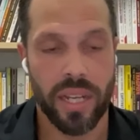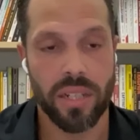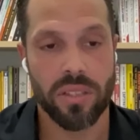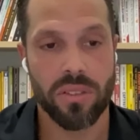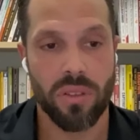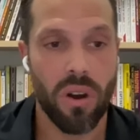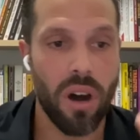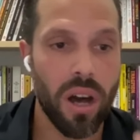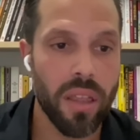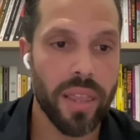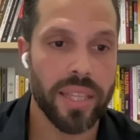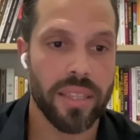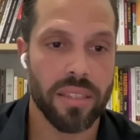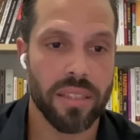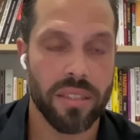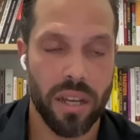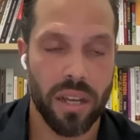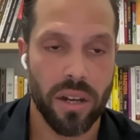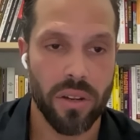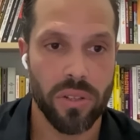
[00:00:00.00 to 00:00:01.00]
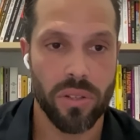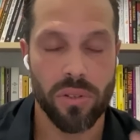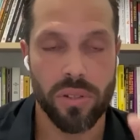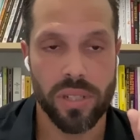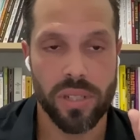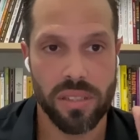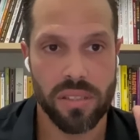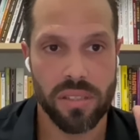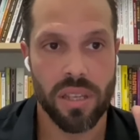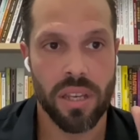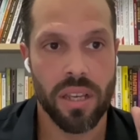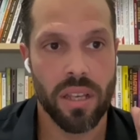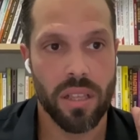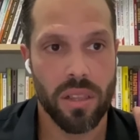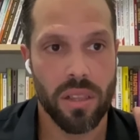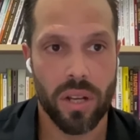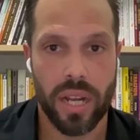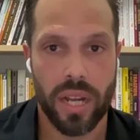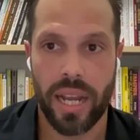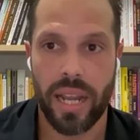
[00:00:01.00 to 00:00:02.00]
And so all that to tell you is,
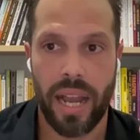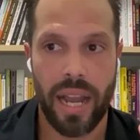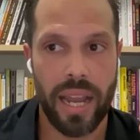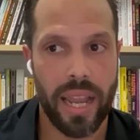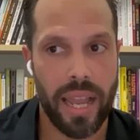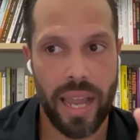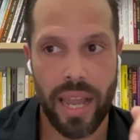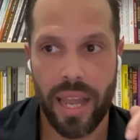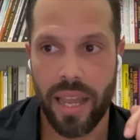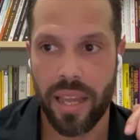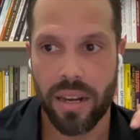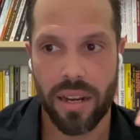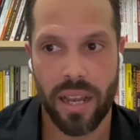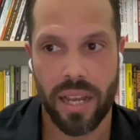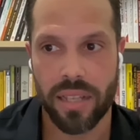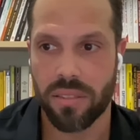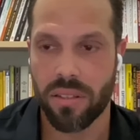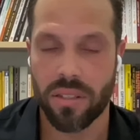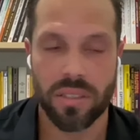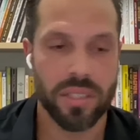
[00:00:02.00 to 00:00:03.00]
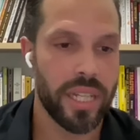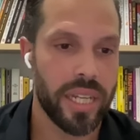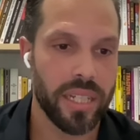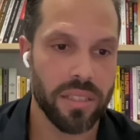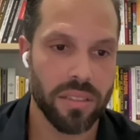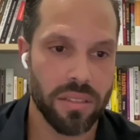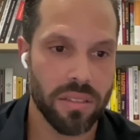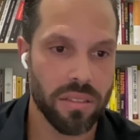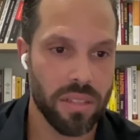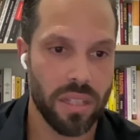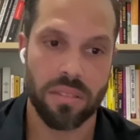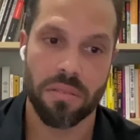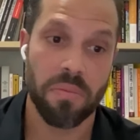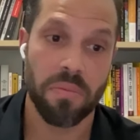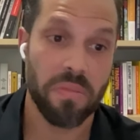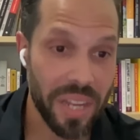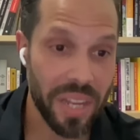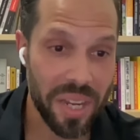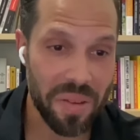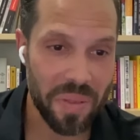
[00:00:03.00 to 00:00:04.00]
look, I took chances on some
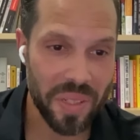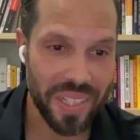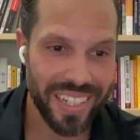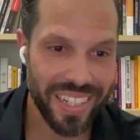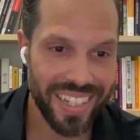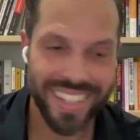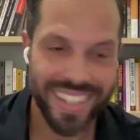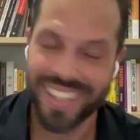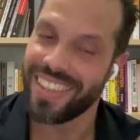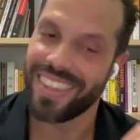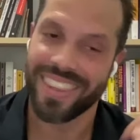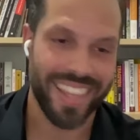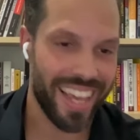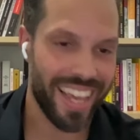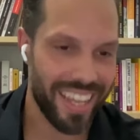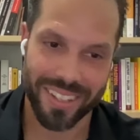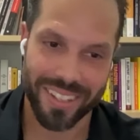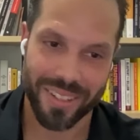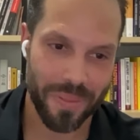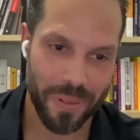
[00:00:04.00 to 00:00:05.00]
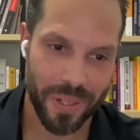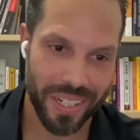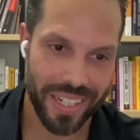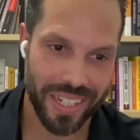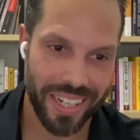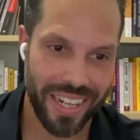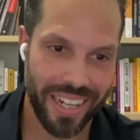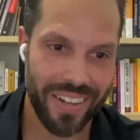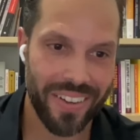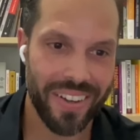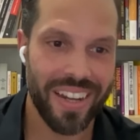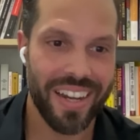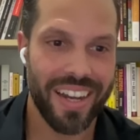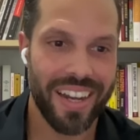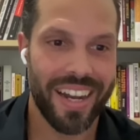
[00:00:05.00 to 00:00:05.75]
family that didn't work out.